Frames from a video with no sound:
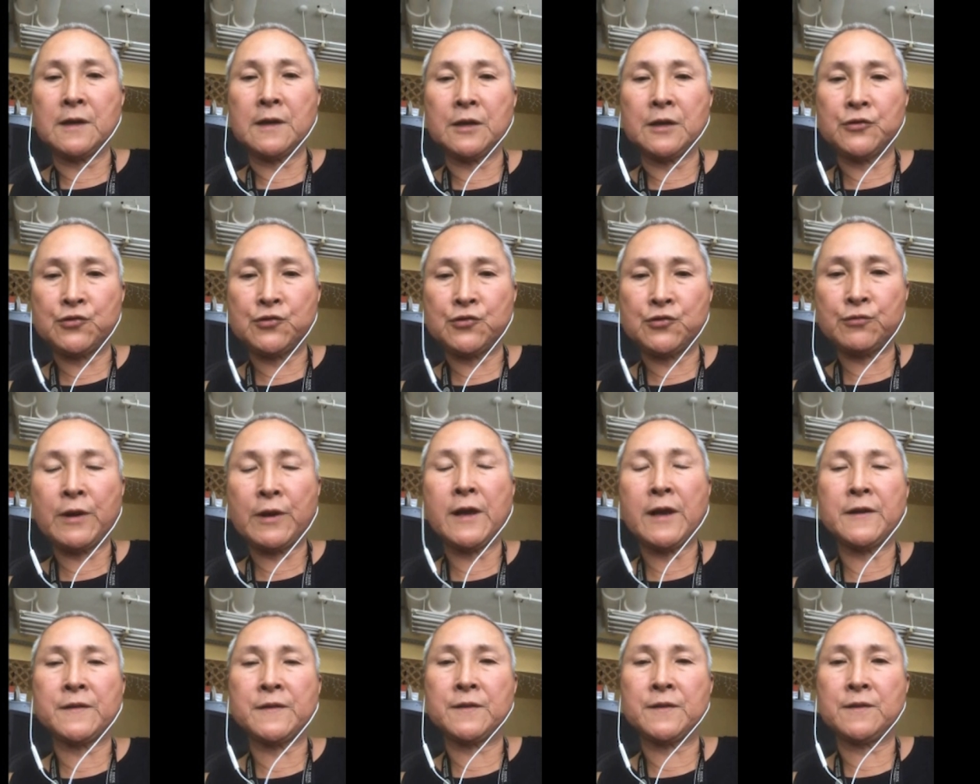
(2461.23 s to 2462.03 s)

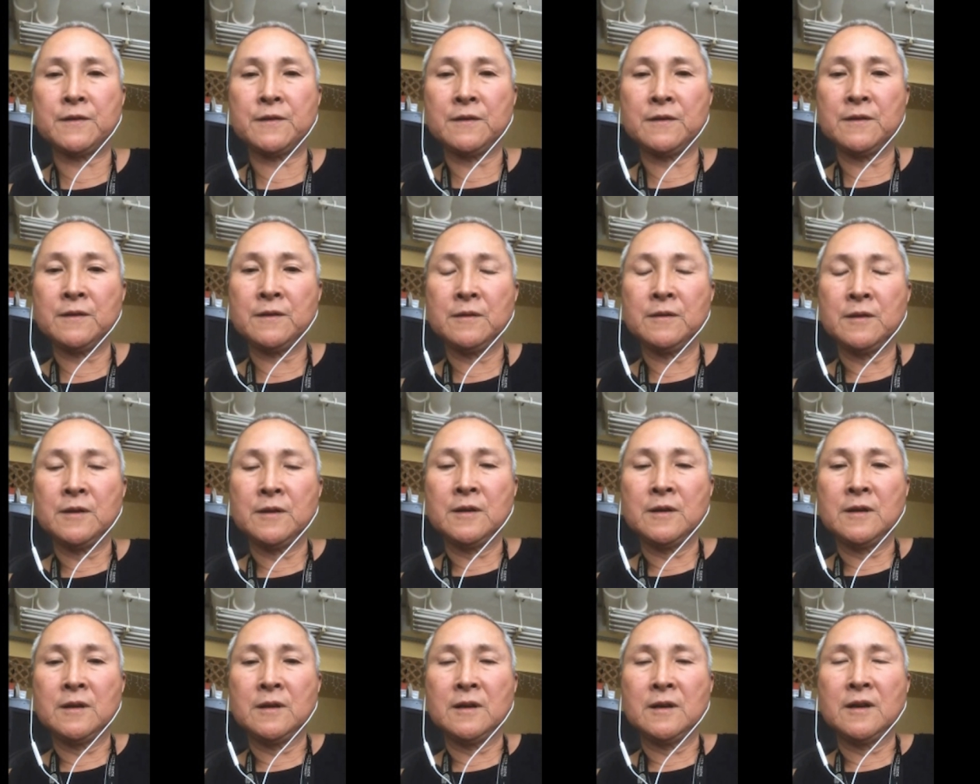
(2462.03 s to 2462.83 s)
address
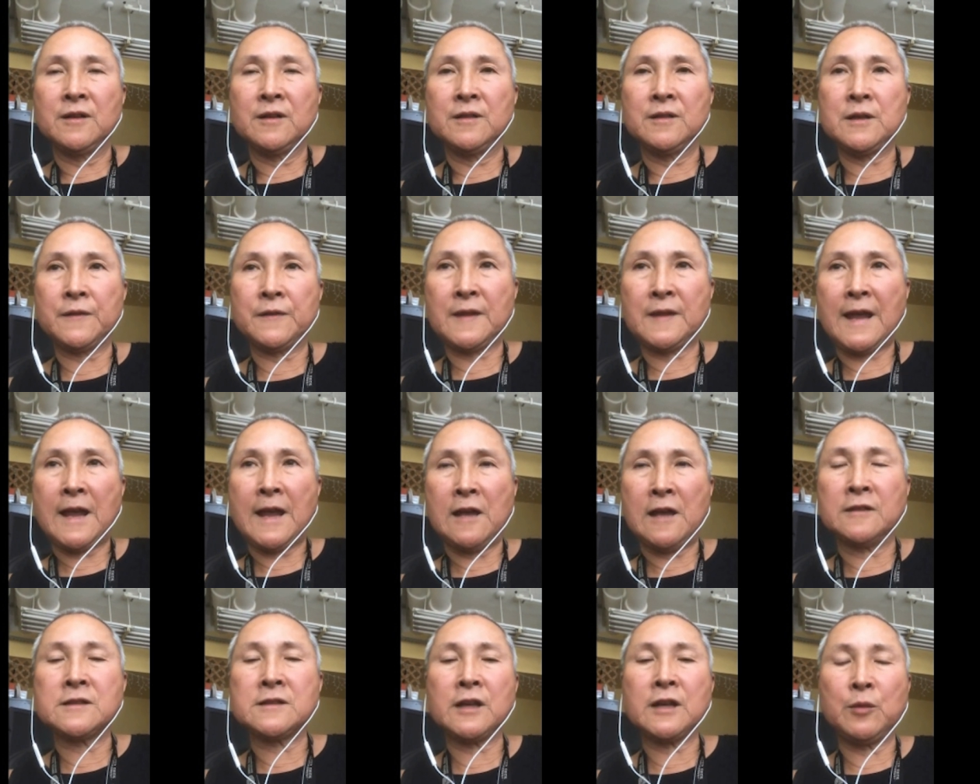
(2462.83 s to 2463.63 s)
this
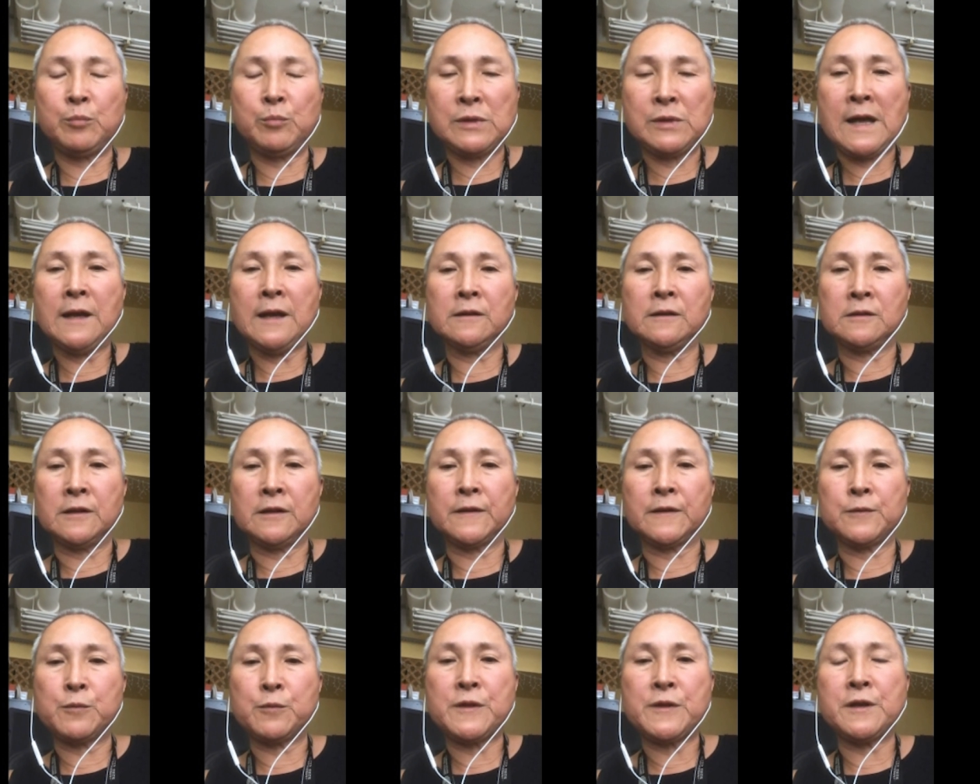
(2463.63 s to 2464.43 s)

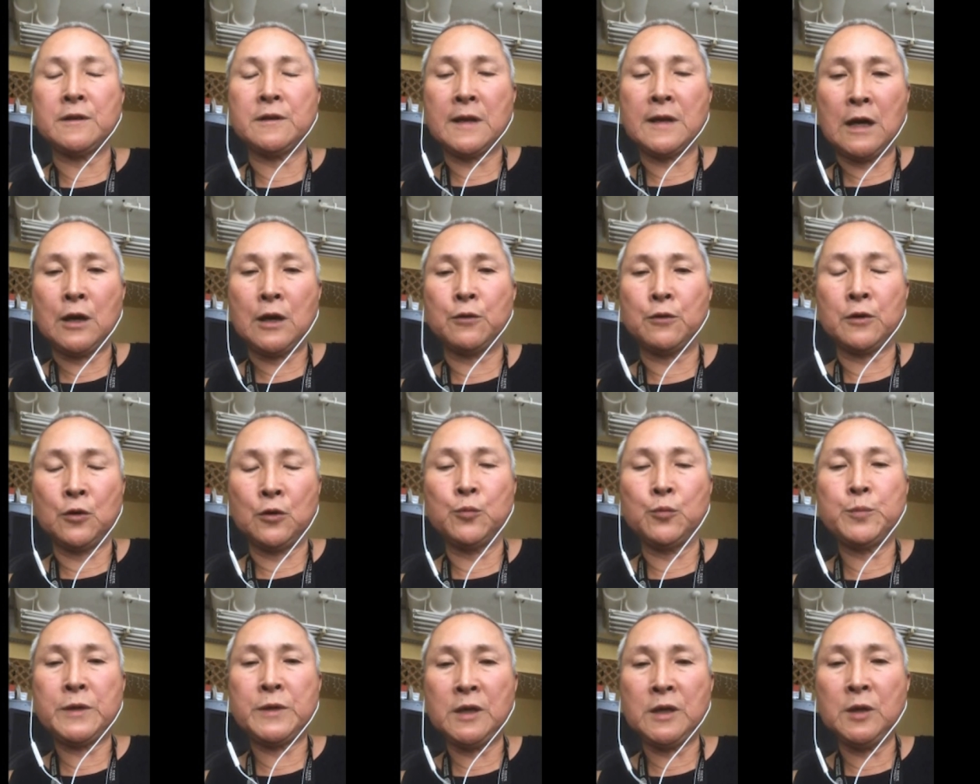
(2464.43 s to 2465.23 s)
anti-Blackness within our
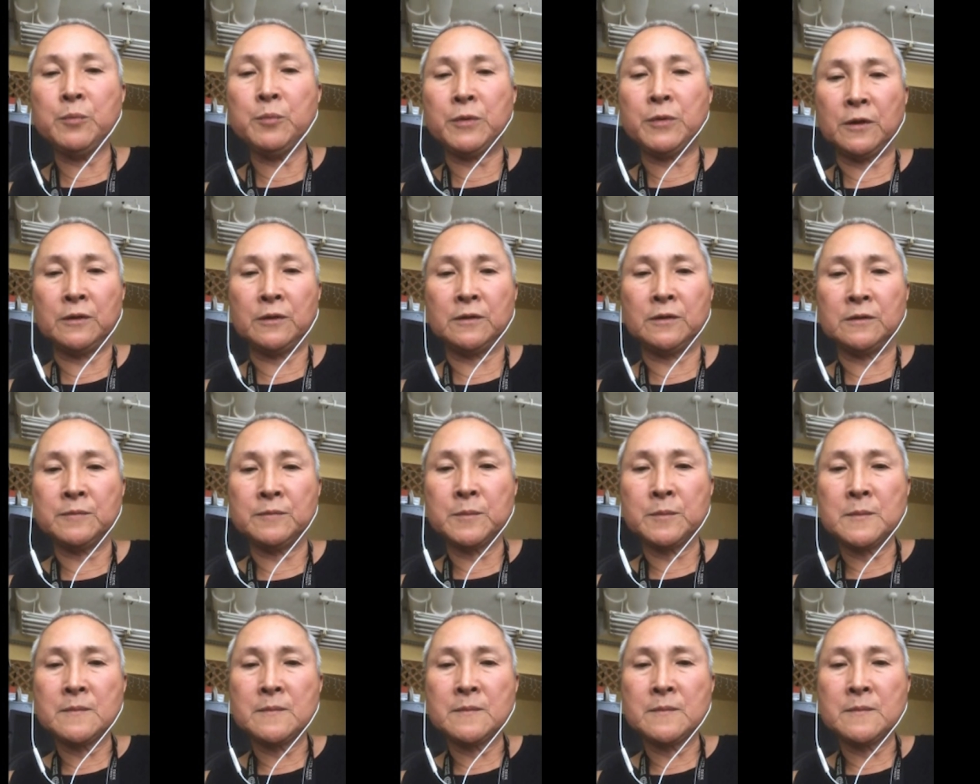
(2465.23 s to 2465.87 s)
own people.